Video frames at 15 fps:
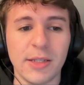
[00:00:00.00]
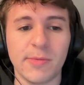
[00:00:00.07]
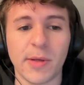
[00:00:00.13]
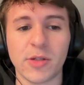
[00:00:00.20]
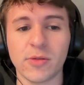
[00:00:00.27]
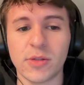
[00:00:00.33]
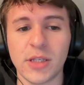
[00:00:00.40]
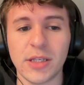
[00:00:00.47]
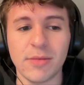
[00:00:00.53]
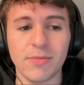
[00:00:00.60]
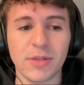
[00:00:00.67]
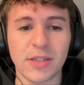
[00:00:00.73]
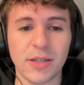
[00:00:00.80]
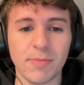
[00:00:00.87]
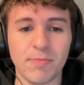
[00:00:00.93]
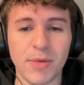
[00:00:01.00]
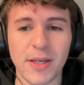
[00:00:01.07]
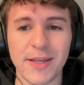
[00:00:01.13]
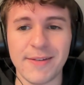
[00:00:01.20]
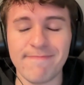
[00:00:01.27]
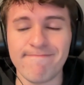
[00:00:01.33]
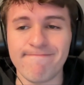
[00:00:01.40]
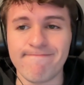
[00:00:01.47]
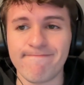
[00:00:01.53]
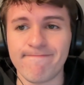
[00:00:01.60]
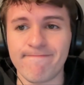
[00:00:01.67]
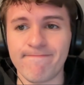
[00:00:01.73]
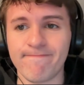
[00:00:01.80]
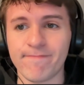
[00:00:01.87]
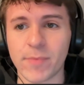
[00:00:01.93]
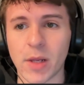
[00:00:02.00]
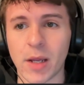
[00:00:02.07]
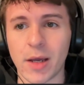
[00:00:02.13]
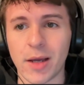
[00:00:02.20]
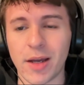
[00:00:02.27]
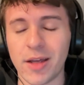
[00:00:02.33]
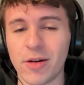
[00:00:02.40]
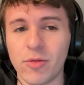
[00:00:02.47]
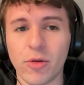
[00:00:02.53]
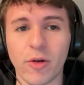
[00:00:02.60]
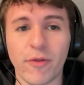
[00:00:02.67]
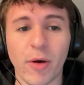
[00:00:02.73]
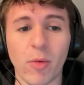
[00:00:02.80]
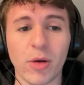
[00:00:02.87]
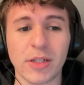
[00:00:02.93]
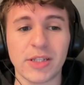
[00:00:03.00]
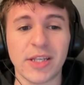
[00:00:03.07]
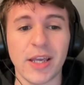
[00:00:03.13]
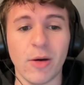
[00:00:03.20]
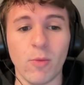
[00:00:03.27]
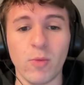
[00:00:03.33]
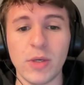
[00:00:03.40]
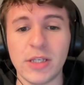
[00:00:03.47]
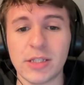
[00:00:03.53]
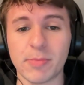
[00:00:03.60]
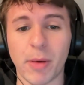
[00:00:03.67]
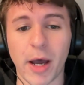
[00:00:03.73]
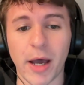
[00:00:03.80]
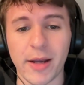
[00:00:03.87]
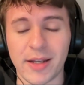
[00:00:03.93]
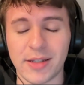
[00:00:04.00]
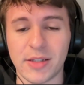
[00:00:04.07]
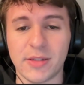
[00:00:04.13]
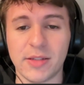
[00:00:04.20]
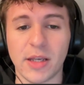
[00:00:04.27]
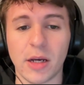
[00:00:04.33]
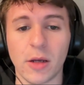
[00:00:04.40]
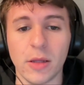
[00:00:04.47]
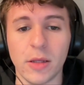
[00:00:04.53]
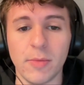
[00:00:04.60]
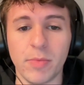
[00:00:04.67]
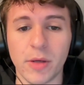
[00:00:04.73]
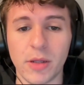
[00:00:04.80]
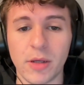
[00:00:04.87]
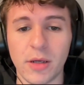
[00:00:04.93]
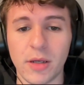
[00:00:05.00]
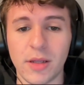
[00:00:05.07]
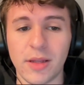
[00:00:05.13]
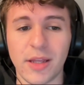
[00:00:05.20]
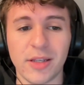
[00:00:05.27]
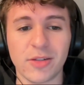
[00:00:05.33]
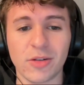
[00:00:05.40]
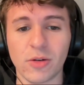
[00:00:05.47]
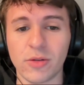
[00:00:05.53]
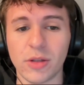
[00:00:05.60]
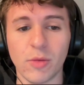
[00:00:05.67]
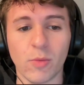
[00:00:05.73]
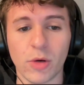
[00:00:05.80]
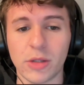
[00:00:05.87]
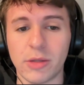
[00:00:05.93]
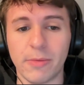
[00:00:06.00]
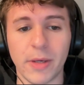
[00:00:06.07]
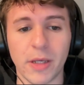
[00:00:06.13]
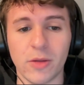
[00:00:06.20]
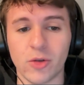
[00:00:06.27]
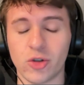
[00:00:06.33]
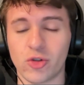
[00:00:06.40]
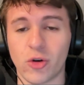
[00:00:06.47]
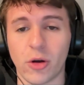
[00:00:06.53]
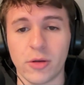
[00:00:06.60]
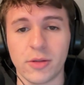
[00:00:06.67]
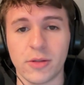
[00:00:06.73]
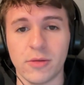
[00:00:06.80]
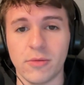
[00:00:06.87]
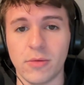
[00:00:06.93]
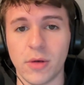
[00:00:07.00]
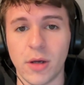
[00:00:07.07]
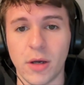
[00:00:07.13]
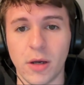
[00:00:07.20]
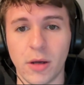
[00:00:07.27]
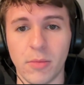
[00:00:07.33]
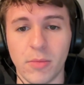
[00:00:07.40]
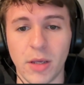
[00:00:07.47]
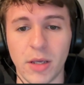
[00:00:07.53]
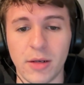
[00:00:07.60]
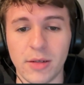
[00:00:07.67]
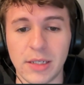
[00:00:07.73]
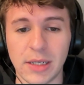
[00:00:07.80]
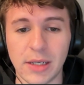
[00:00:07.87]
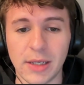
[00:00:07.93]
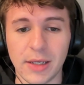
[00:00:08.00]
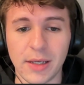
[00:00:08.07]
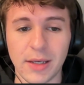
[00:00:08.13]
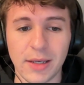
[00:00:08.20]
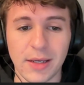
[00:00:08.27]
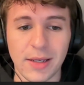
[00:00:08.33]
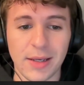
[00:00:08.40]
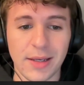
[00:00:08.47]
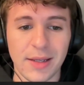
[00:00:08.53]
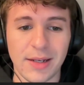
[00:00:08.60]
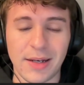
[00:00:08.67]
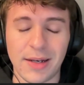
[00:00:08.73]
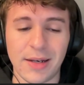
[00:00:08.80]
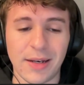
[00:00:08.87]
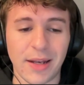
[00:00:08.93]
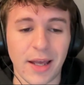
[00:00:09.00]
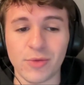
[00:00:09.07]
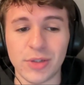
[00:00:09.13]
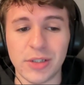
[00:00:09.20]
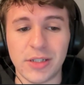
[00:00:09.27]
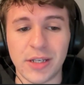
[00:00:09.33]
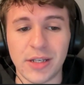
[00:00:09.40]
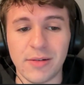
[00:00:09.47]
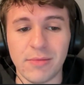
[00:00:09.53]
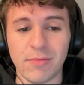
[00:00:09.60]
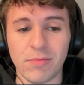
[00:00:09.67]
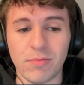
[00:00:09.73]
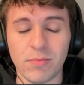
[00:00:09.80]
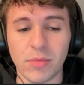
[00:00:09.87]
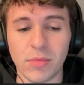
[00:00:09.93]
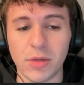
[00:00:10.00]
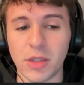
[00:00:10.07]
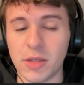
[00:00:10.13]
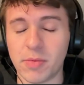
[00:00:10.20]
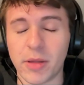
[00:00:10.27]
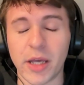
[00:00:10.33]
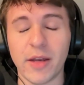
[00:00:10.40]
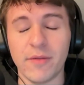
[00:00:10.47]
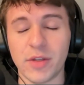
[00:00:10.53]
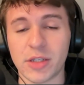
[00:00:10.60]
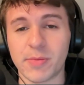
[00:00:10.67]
special teams had been, I don't know if I want to say a weak spot necessarily, but they certainly weren't the Panthers' strong suit. And not only did the play of the